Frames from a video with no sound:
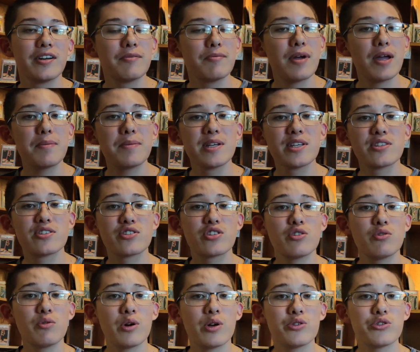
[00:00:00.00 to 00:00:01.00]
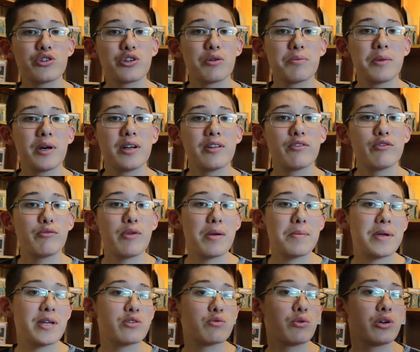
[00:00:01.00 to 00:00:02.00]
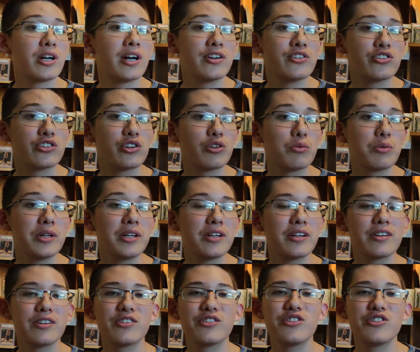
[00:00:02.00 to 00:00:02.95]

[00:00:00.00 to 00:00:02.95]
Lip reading: Maybe it's $200 a month, maybe it's $100 a week.